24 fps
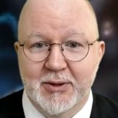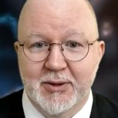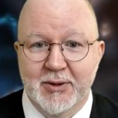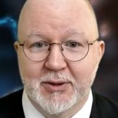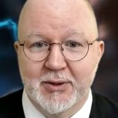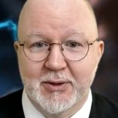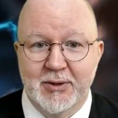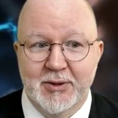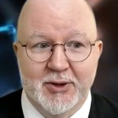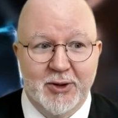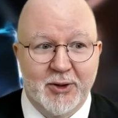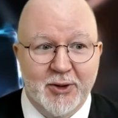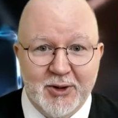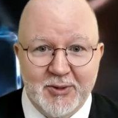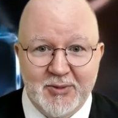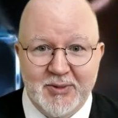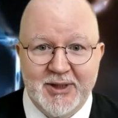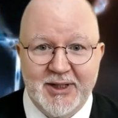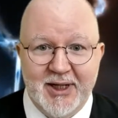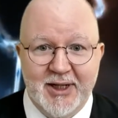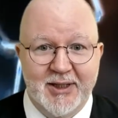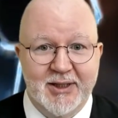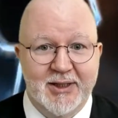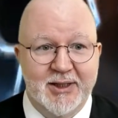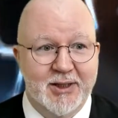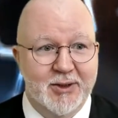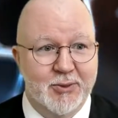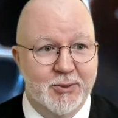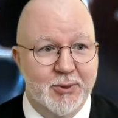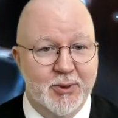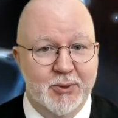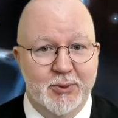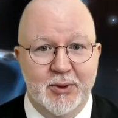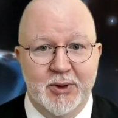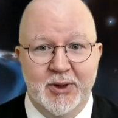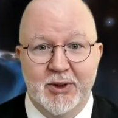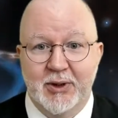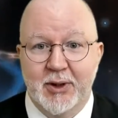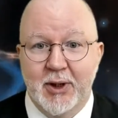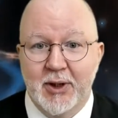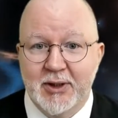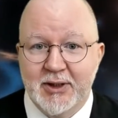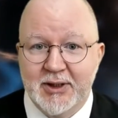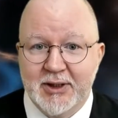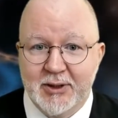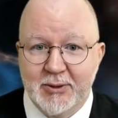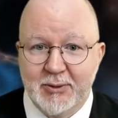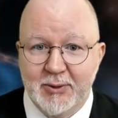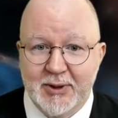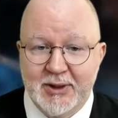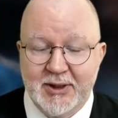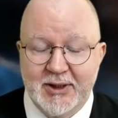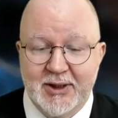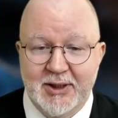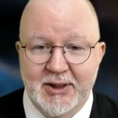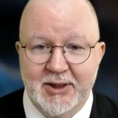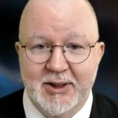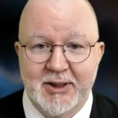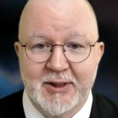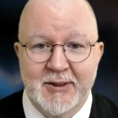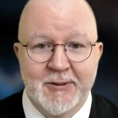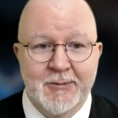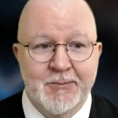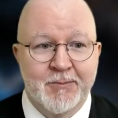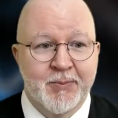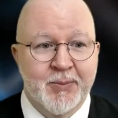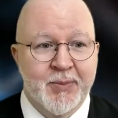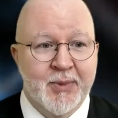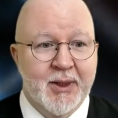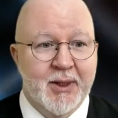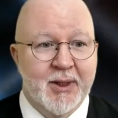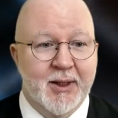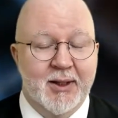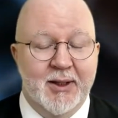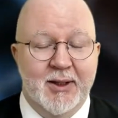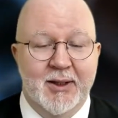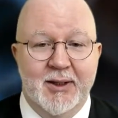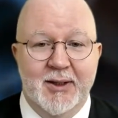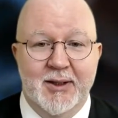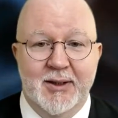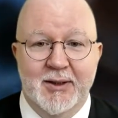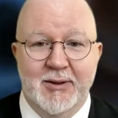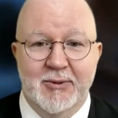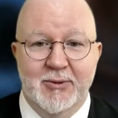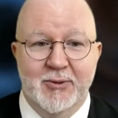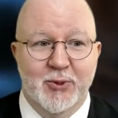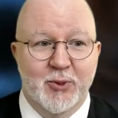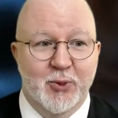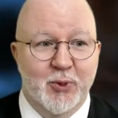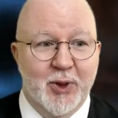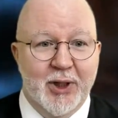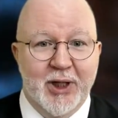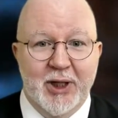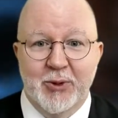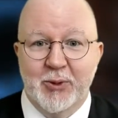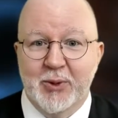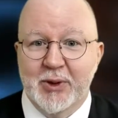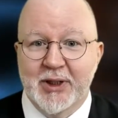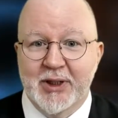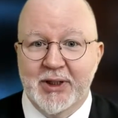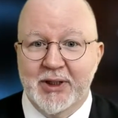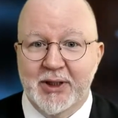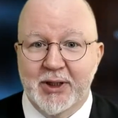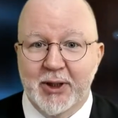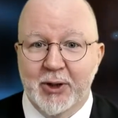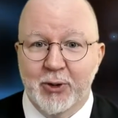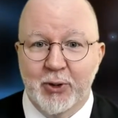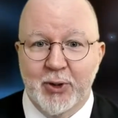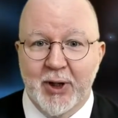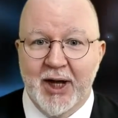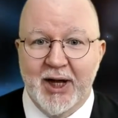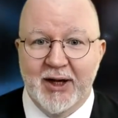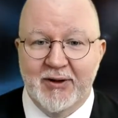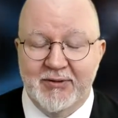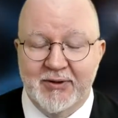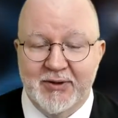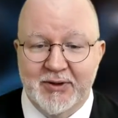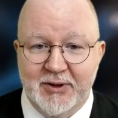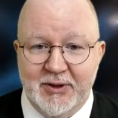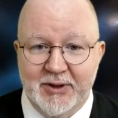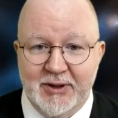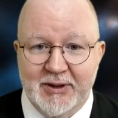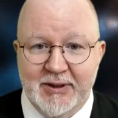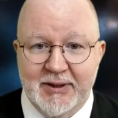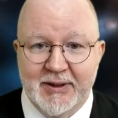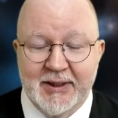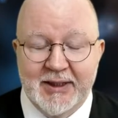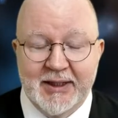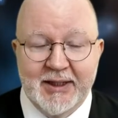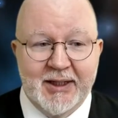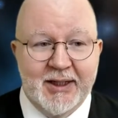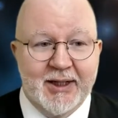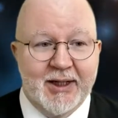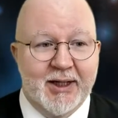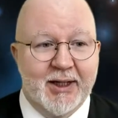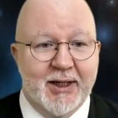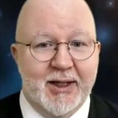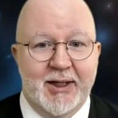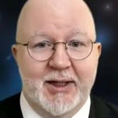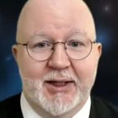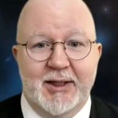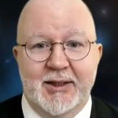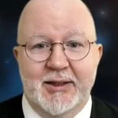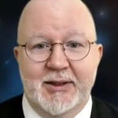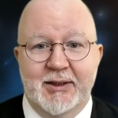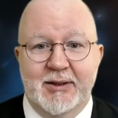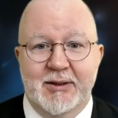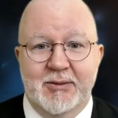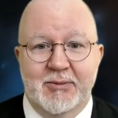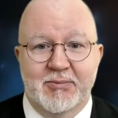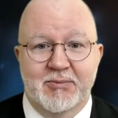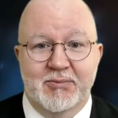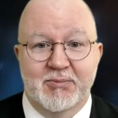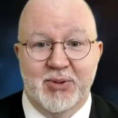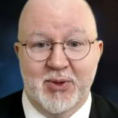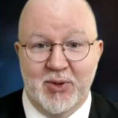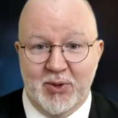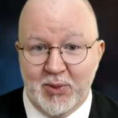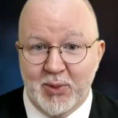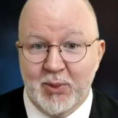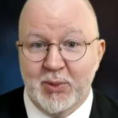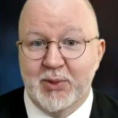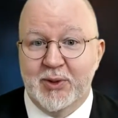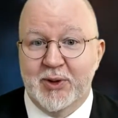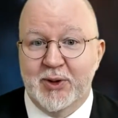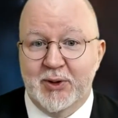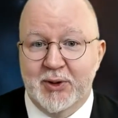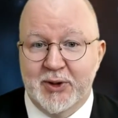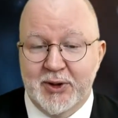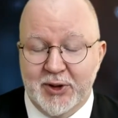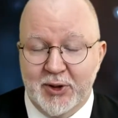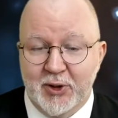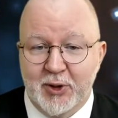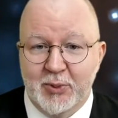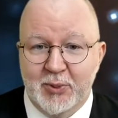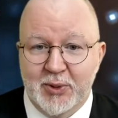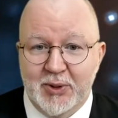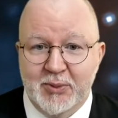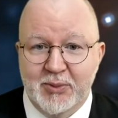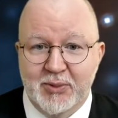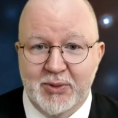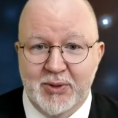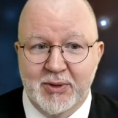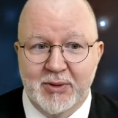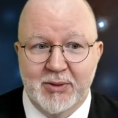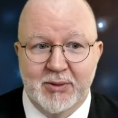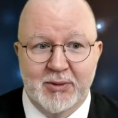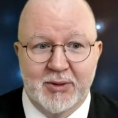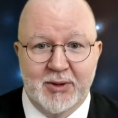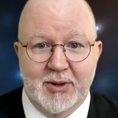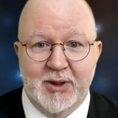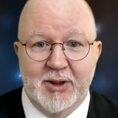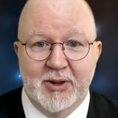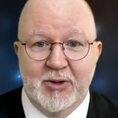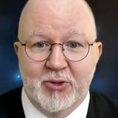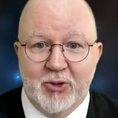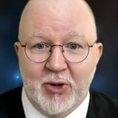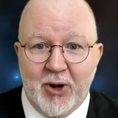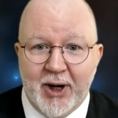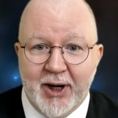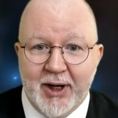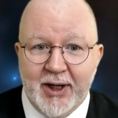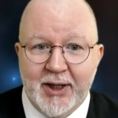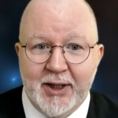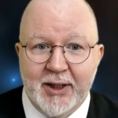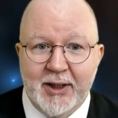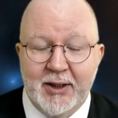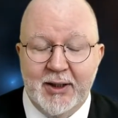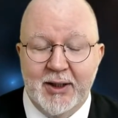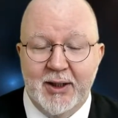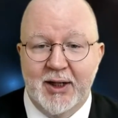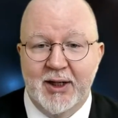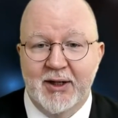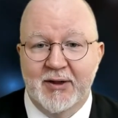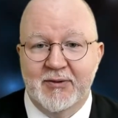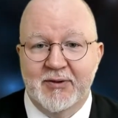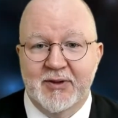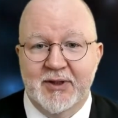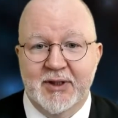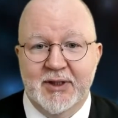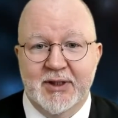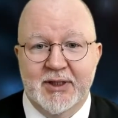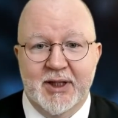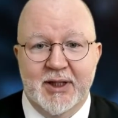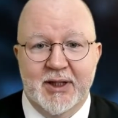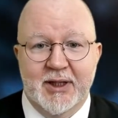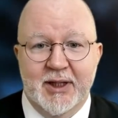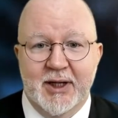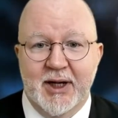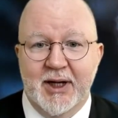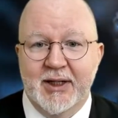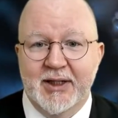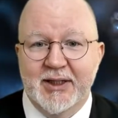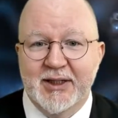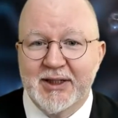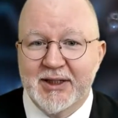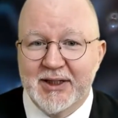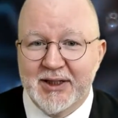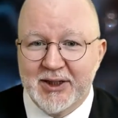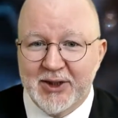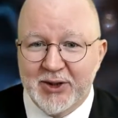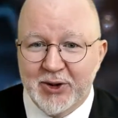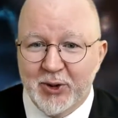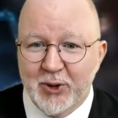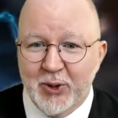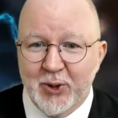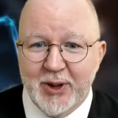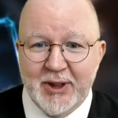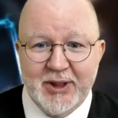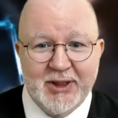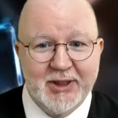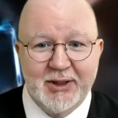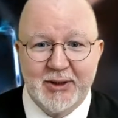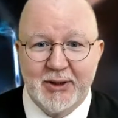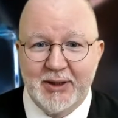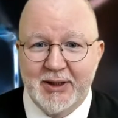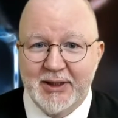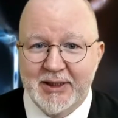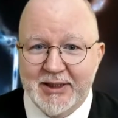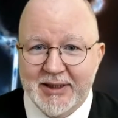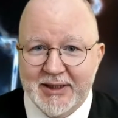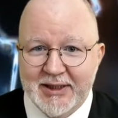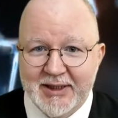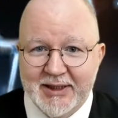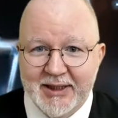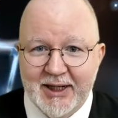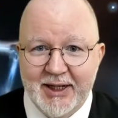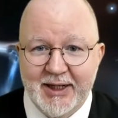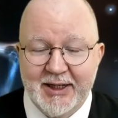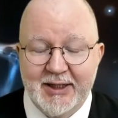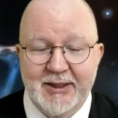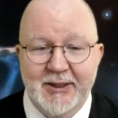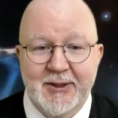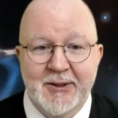circumstances, what were the consequences, where will it go after? And probably you saw people like crying after, saying that I didn't know, I did not understand.